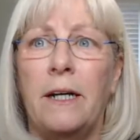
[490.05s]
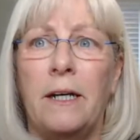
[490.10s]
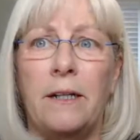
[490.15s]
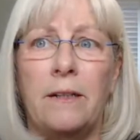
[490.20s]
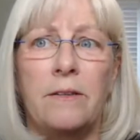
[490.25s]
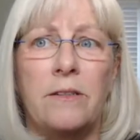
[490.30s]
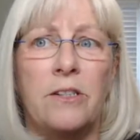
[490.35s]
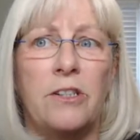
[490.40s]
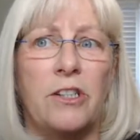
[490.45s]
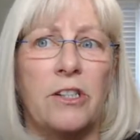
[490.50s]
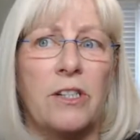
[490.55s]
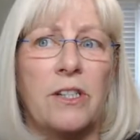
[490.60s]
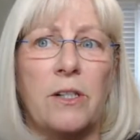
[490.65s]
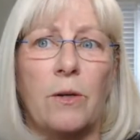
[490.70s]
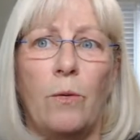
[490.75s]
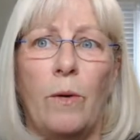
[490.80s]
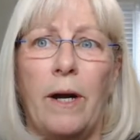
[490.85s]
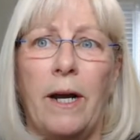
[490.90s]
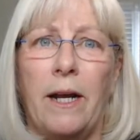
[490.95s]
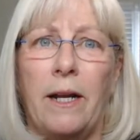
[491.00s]
It's just
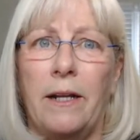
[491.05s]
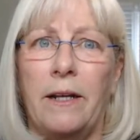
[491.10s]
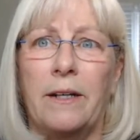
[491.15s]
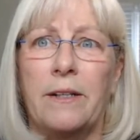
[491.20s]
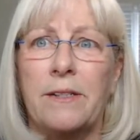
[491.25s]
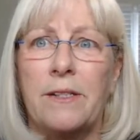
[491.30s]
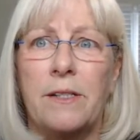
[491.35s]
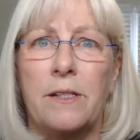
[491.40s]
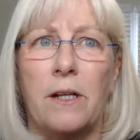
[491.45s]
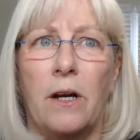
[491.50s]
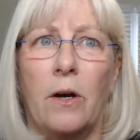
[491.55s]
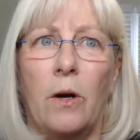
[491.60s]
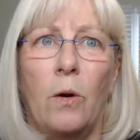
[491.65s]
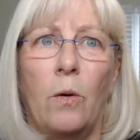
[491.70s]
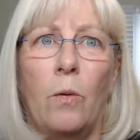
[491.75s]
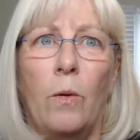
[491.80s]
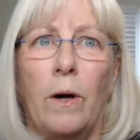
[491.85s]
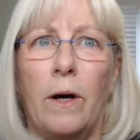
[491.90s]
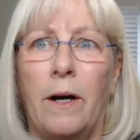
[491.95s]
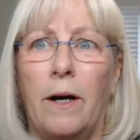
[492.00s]
the way it is.
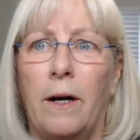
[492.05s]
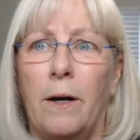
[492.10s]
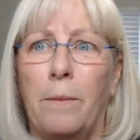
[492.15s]
So